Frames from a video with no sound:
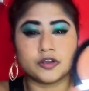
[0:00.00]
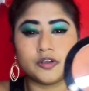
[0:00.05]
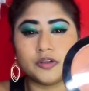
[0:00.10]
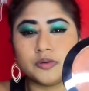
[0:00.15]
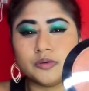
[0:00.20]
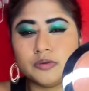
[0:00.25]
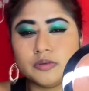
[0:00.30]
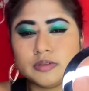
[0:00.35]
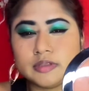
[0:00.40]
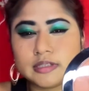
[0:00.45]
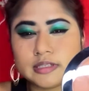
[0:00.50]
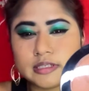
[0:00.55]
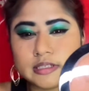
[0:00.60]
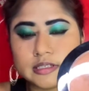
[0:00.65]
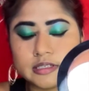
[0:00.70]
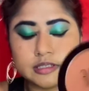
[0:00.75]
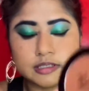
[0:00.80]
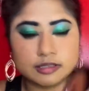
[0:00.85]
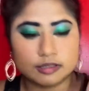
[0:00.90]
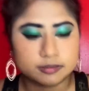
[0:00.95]
use
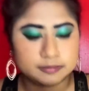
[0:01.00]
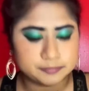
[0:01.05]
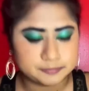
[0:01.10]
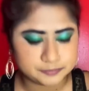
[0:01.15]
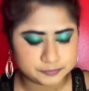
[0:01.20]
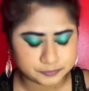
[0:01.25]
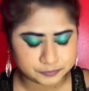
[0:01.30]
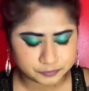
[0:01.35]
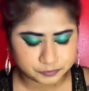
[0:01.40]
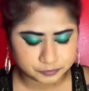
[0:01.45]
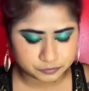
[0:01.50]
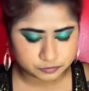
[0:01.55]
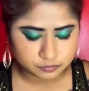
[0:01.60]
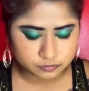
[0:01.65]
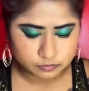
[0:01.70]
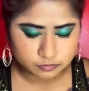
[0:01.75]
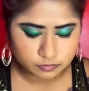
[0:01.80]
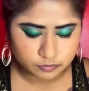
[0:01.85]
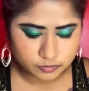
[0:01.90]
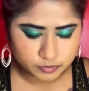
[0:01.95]
this
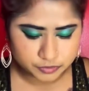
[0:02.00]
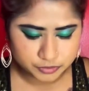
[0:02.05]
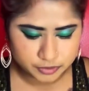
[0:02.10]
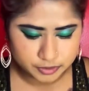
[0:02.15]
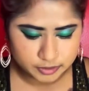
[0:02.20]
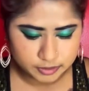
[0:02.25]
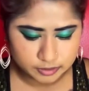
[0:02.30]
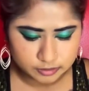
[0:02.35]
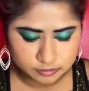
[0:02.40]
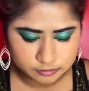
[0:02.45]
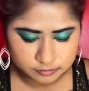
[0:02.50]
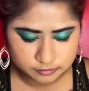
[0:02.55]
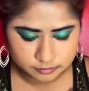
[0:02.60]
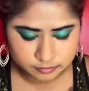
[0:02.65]
elf.